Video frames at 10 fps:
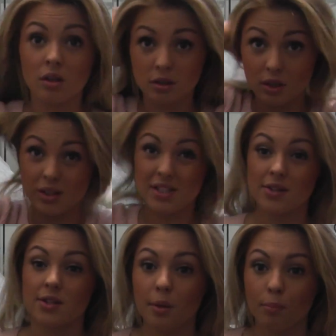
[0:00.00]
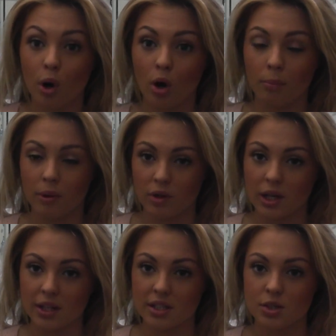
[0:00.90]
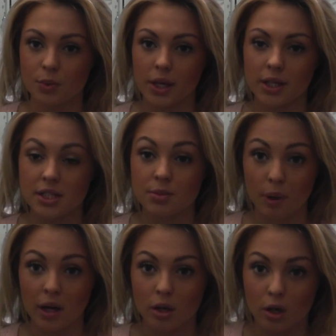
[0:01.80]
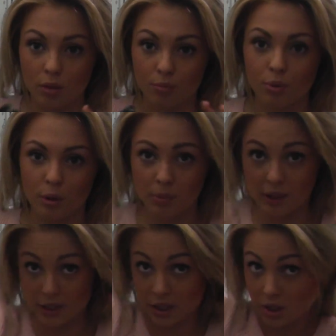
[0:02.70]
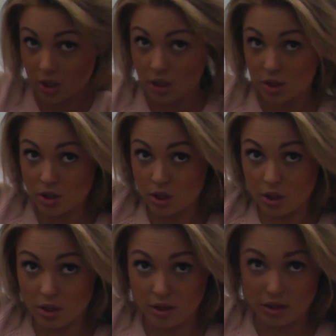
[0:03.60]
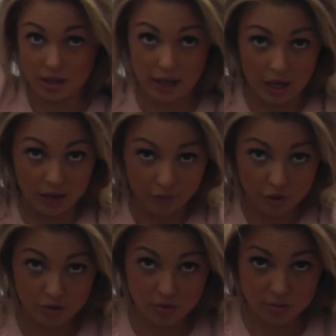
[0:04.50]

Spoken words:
Now this is the important bit really. This is where you need to back comb properly. So again, if you just